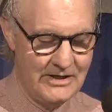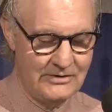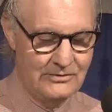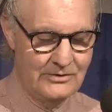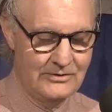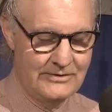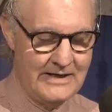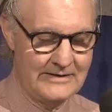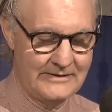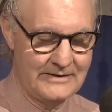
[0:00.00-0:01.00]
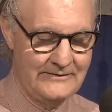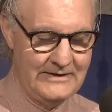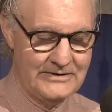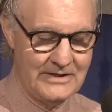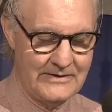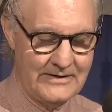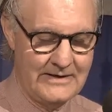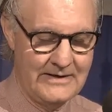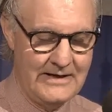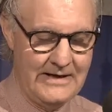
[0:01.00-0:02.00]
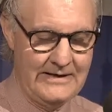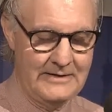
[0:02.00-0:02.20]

you learn how to give each other an